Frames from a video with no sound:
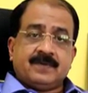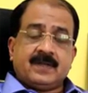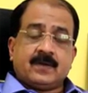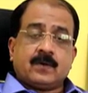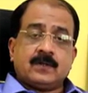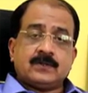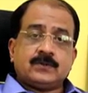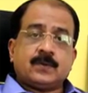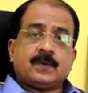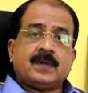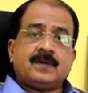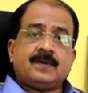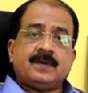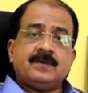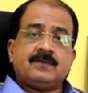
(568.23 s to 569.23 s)
we are also
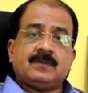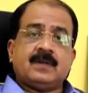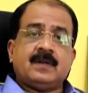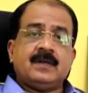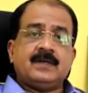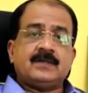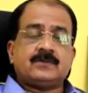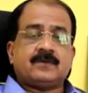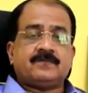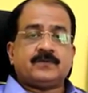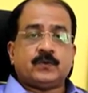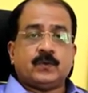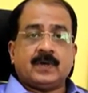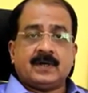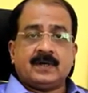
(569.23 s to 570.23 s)
catering to the needs of
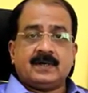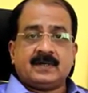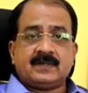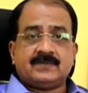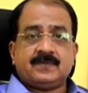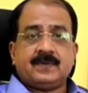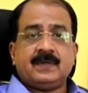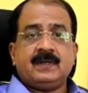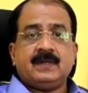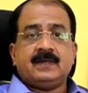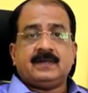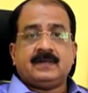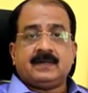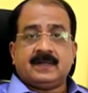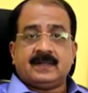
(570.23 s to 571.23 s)
sugar industry,
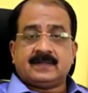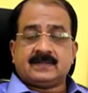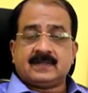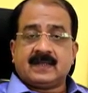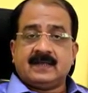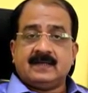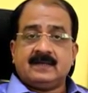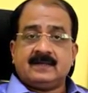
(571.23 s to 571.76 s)
textile